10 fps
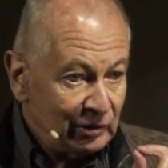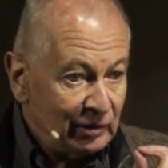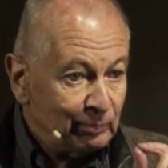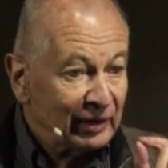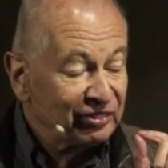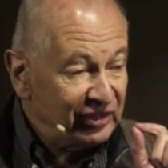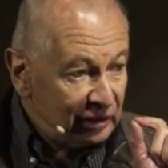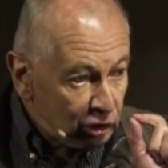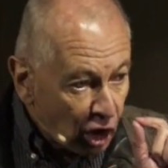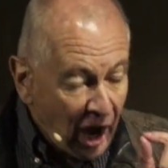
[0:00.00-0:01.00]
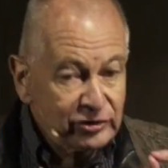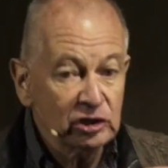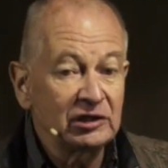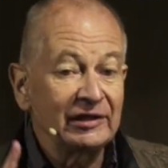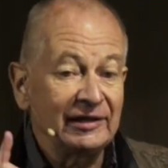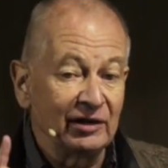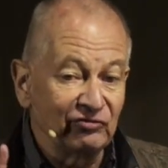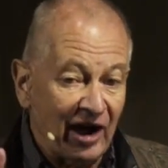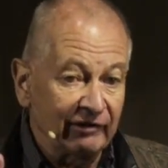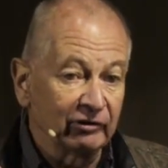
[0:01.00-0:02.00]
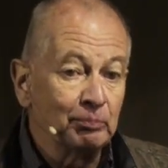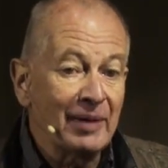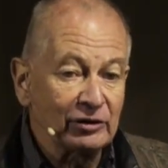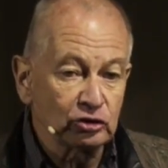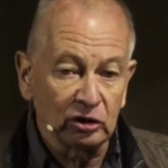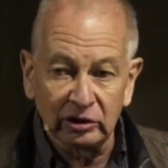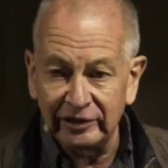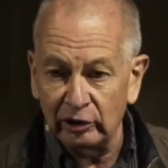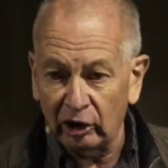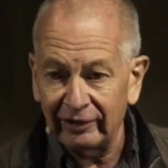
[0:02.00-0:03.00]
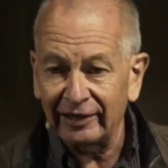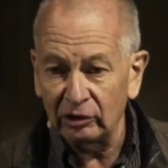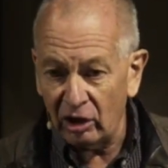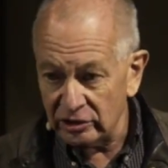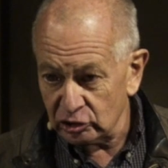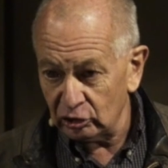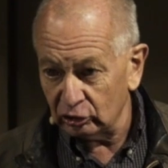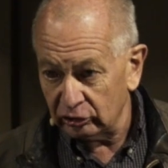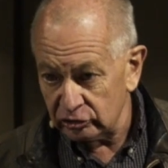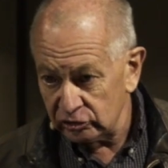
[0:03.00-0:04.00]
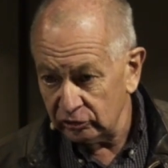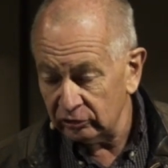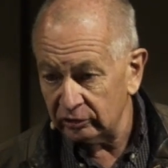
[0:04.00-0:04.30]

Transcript: but theologically environmental in our ecological concern?